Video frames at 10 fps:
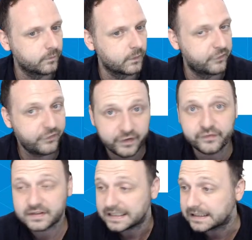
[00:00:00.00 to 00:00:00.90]

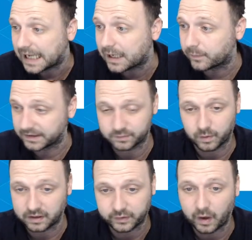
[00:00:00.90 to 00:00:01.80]
15 game weeks where
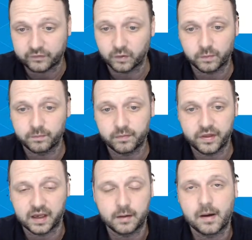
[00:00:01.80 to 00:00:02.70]
I don't have to
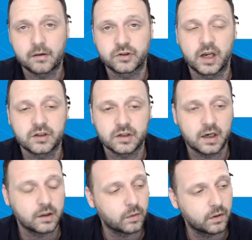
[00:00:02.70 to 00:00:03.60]
think about changing
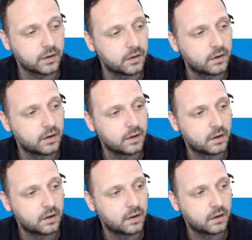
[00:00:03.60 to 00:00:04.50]
anyone.
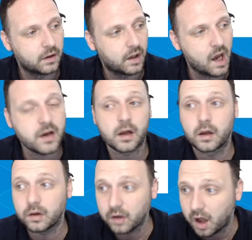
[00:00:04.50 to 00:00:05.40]
And a
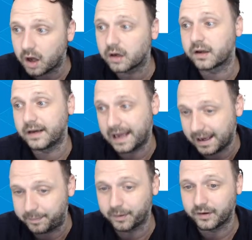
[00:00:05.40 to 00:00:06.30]
lot can
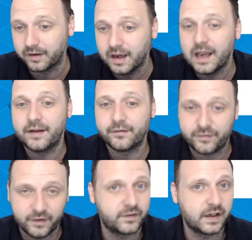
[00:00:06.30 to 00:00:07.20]
happen in
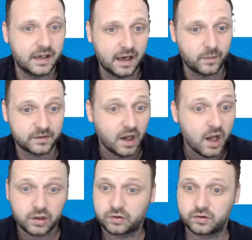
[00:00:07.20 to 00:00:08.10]
15 game weeks.
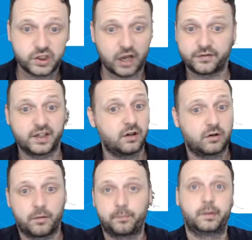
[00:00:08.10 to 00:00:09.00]
Chelsea could
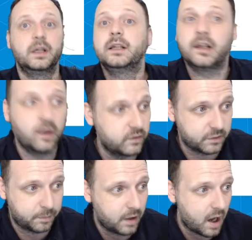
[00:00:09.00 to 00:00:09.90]
completely lose the
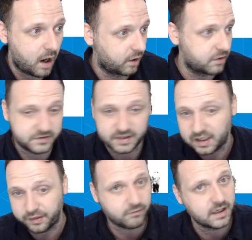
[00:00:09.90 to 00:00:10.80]
plot and concede
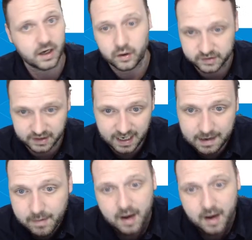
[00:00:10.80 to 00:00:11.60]
3 goals a game.